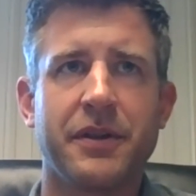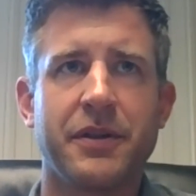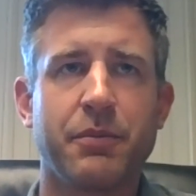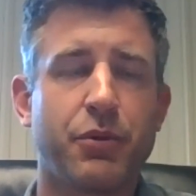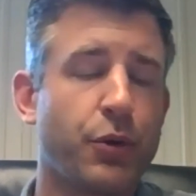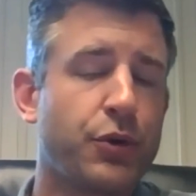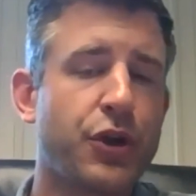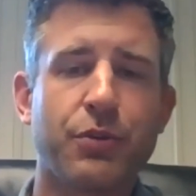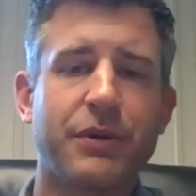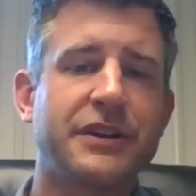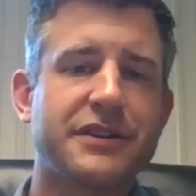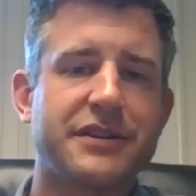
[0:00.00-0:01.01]

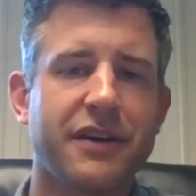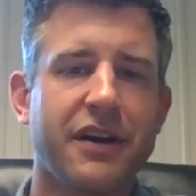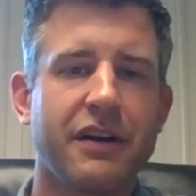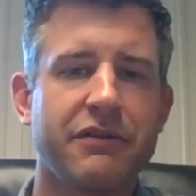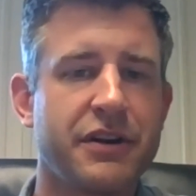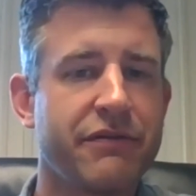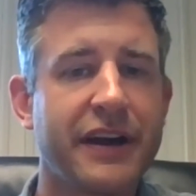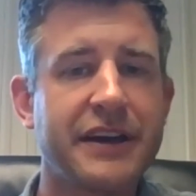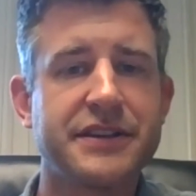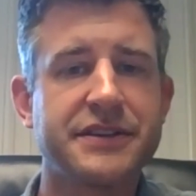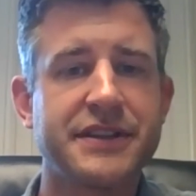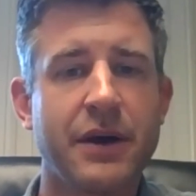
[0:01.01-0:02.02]
procurement of the
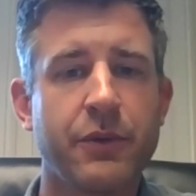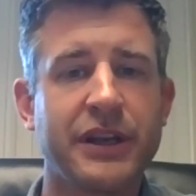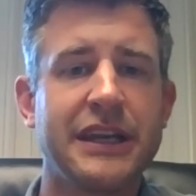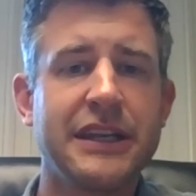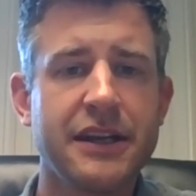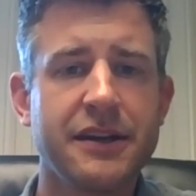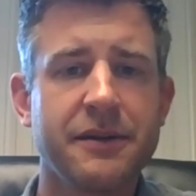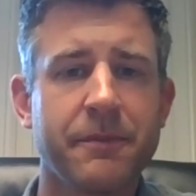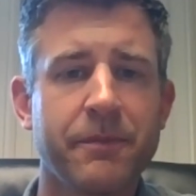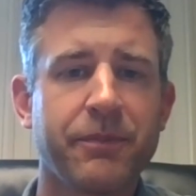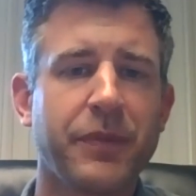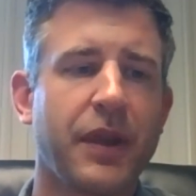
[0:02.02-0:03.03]
devices that we needed.
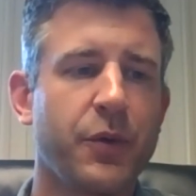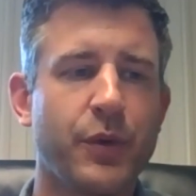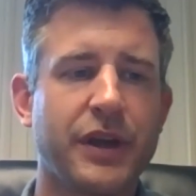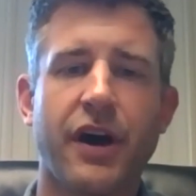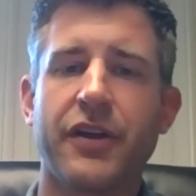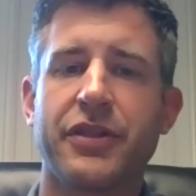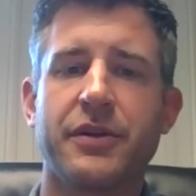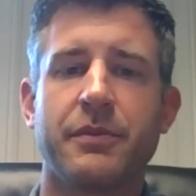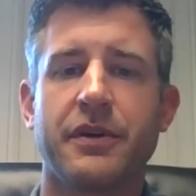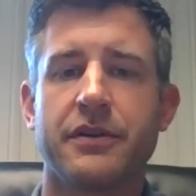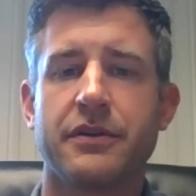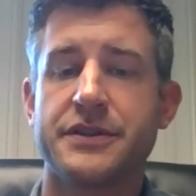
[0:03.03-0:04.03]
We got them
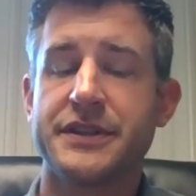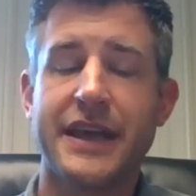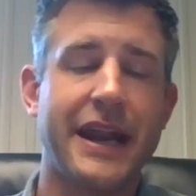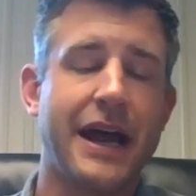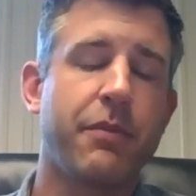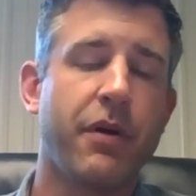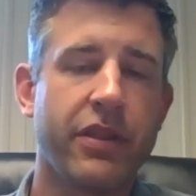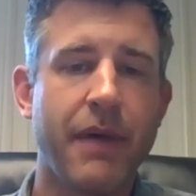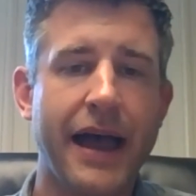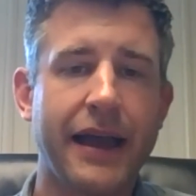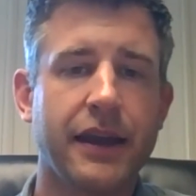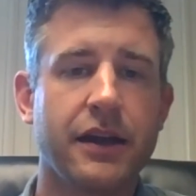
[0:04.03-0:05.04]
set up on the
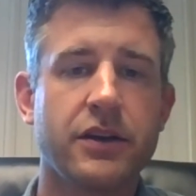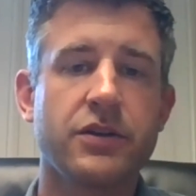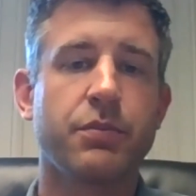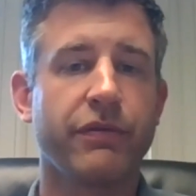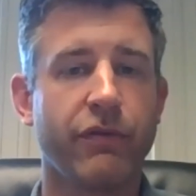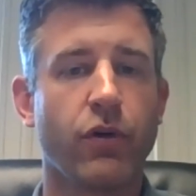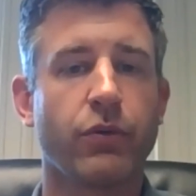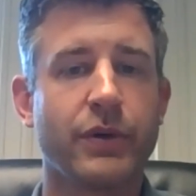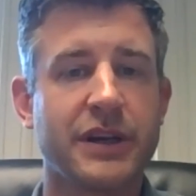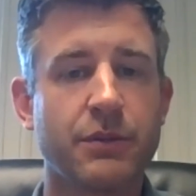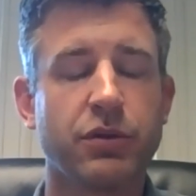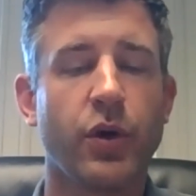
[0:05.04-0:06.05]
back end before we
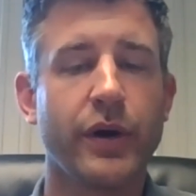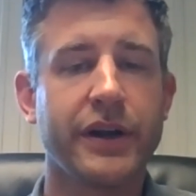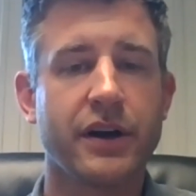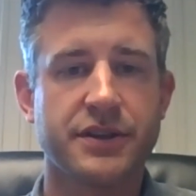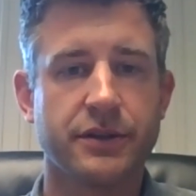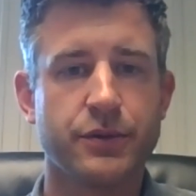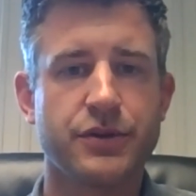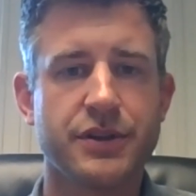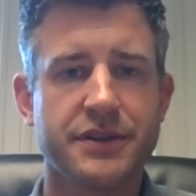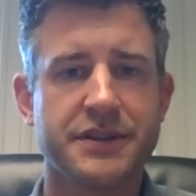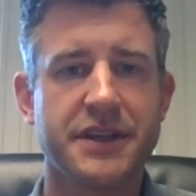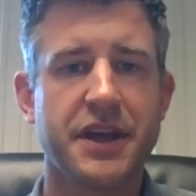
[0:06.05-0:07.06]
deployed our
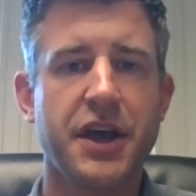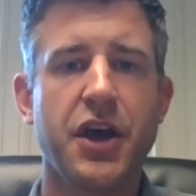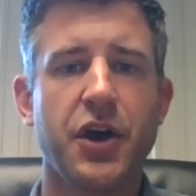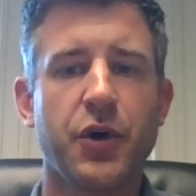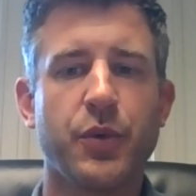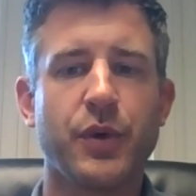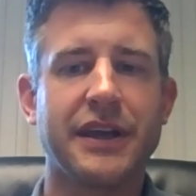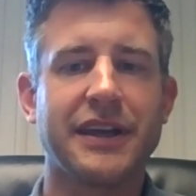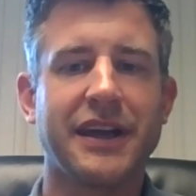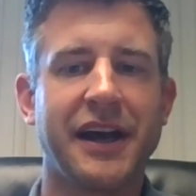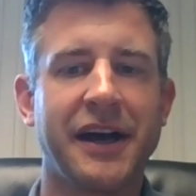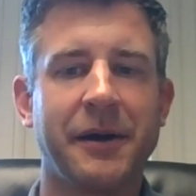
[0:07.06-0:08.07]
solutions. We
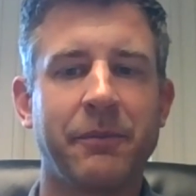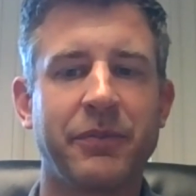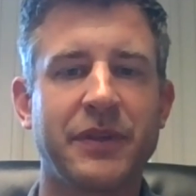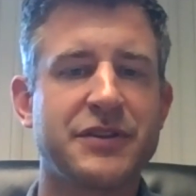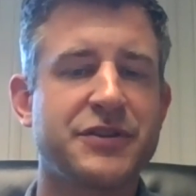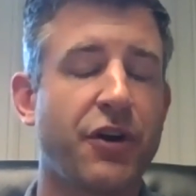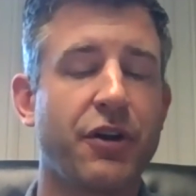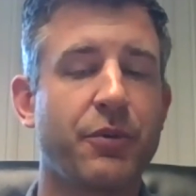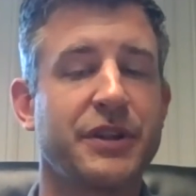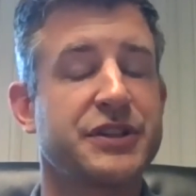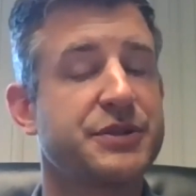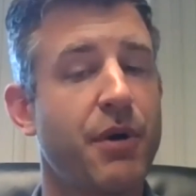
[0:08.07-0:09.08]
started
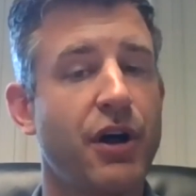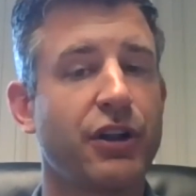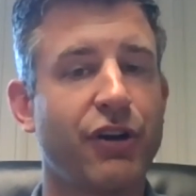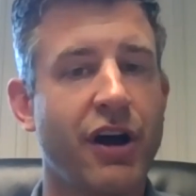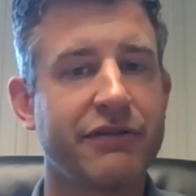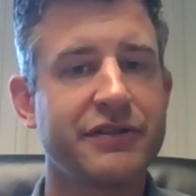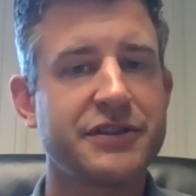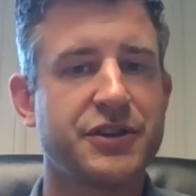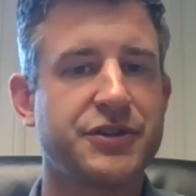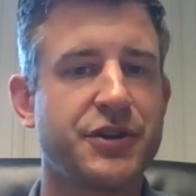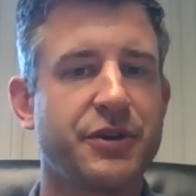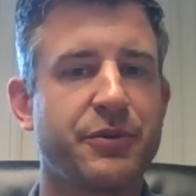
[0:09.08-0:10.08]
with a smaller office
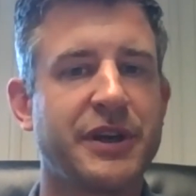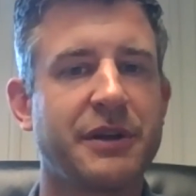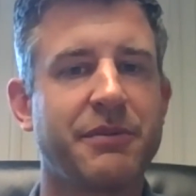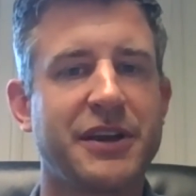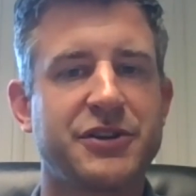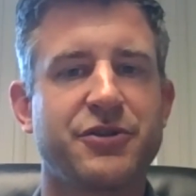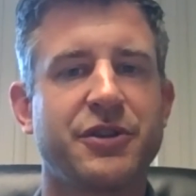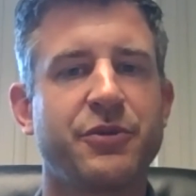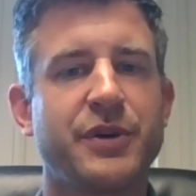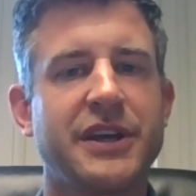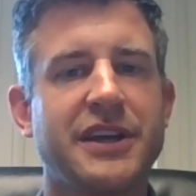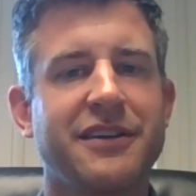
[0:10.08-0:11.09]
just so that we could make sure that
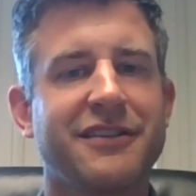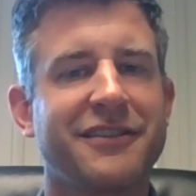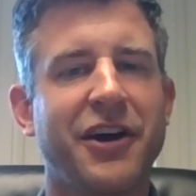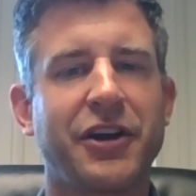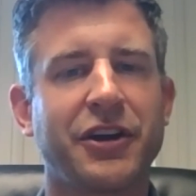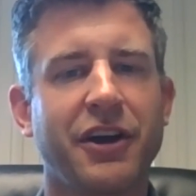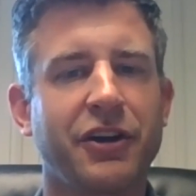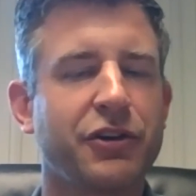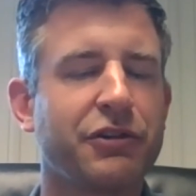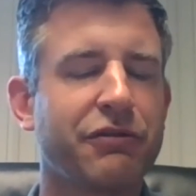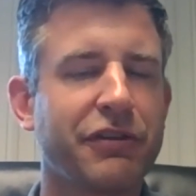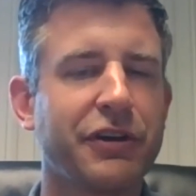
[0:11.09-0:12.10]
we got a
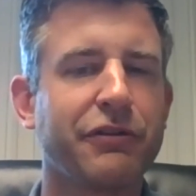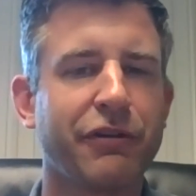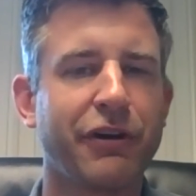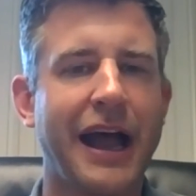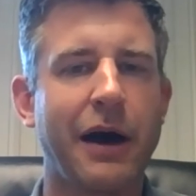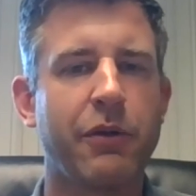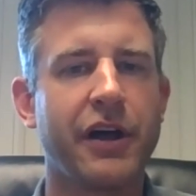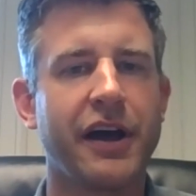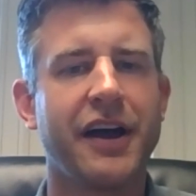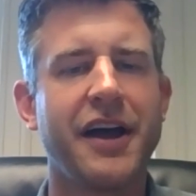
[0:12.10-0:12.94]
good feel for how the